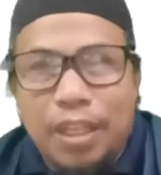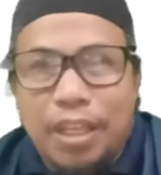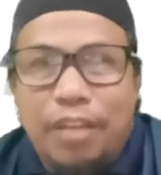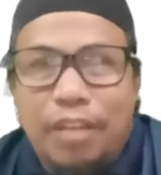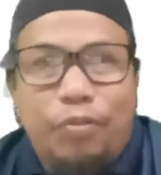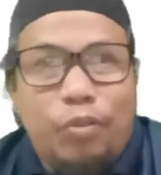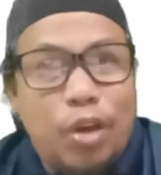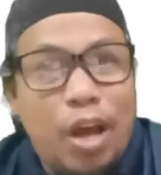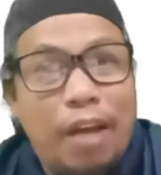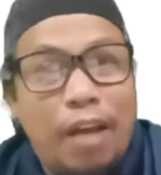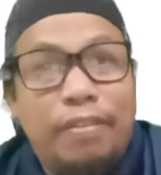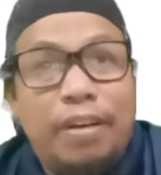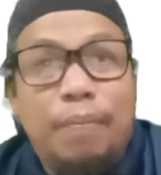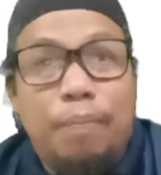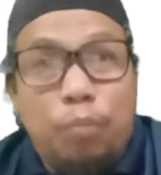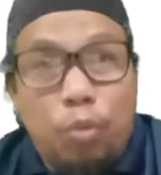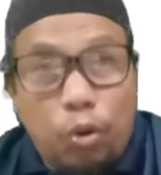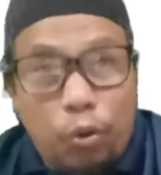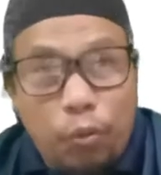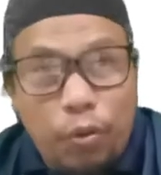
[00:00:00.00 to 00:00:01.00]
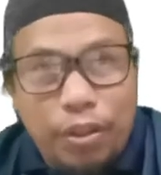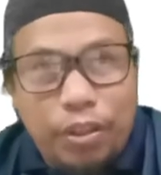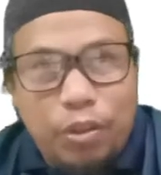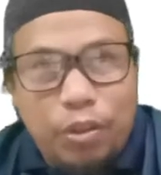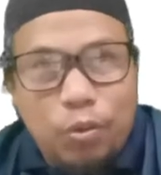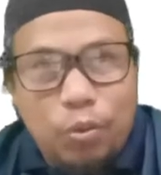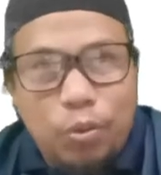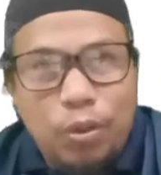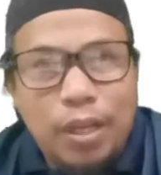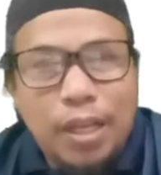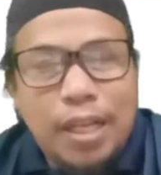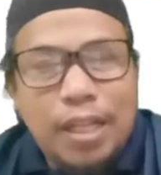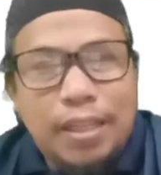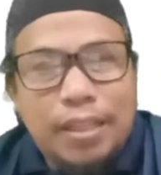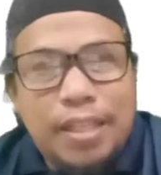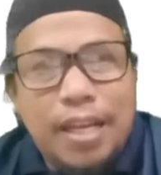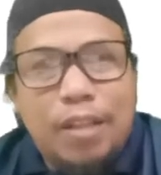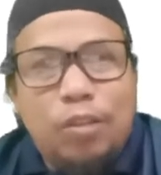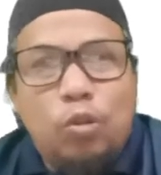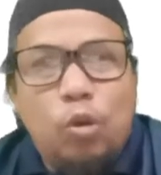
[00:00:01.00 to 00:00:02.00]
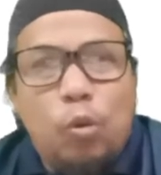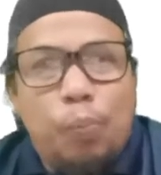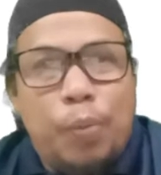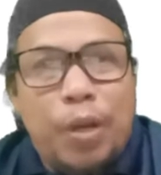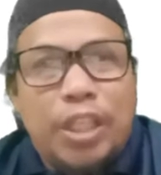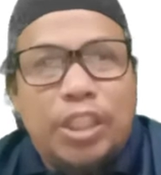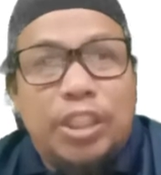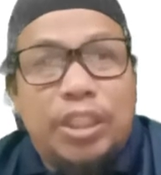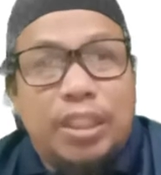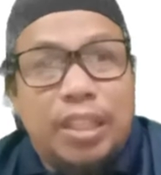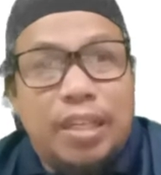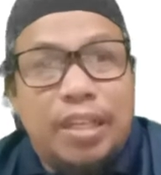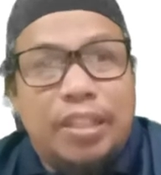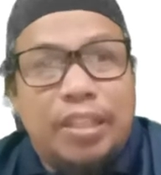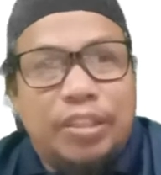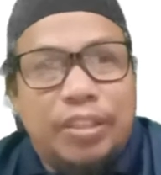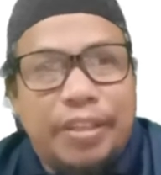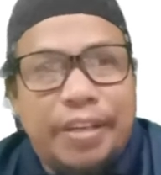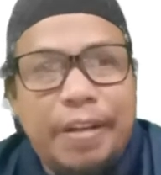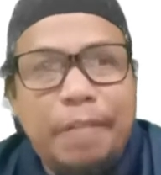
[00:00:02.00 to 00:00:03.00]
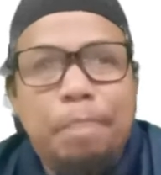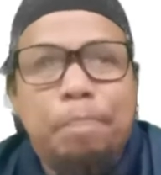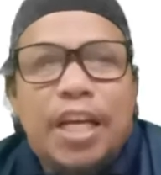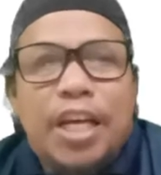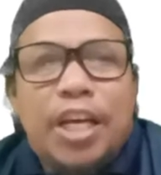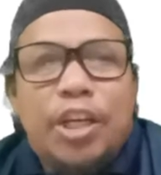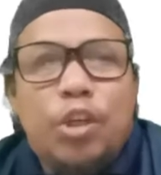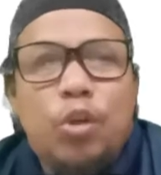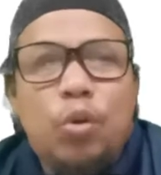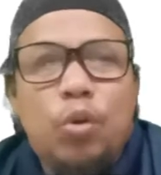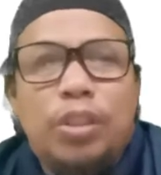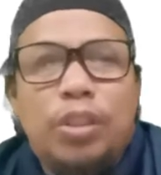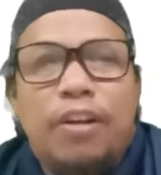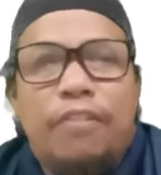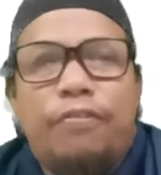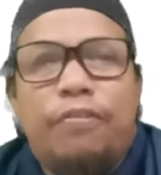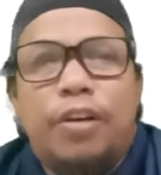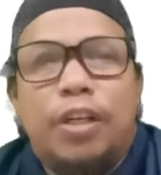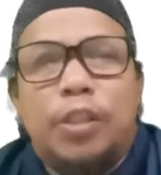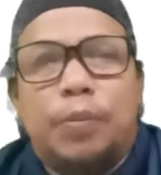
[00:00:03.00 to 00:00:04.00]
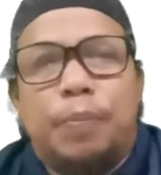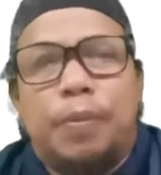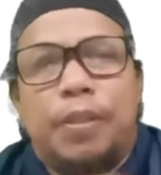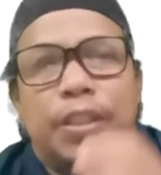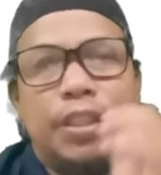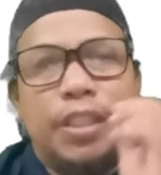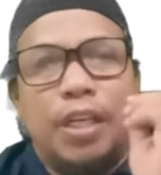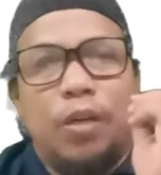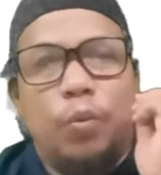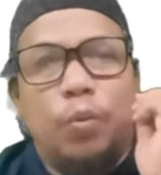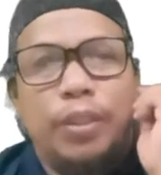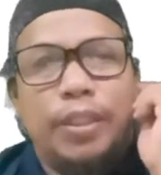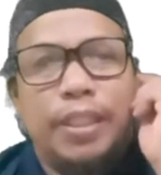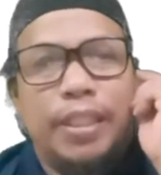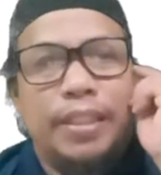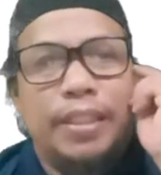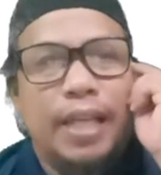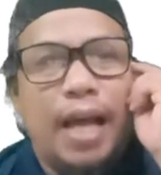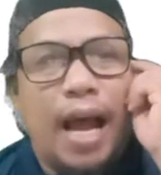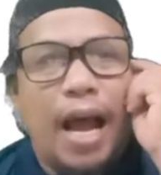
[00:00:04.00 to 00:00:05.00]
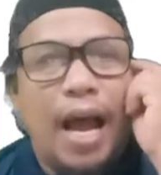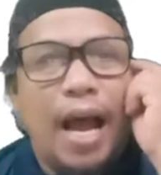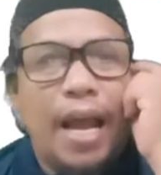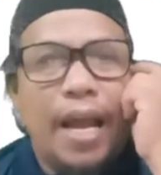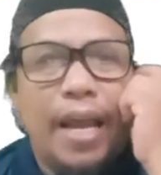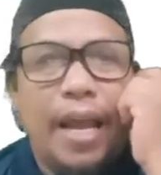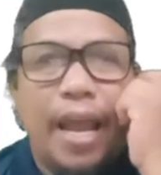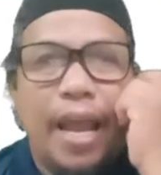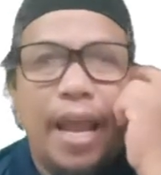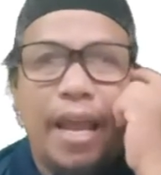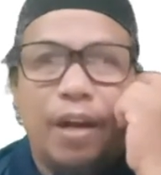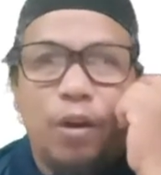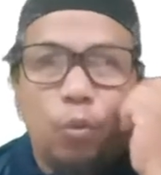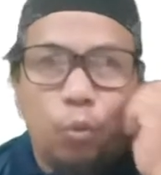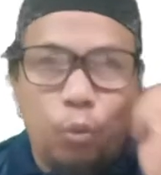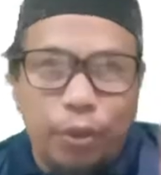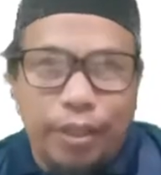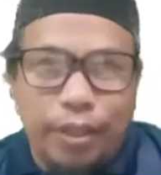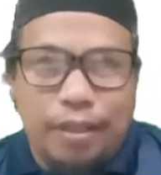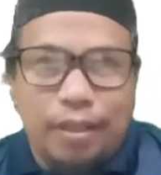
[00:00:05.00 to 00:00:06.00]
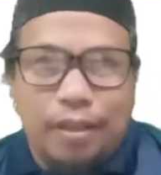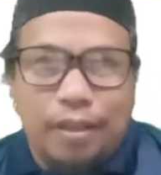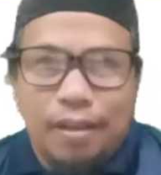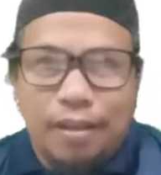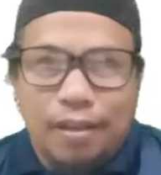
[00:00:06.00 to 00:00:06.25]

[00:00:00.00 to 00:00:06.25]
If you have the book with you, turn to page 33. Use the first person, which is I and we.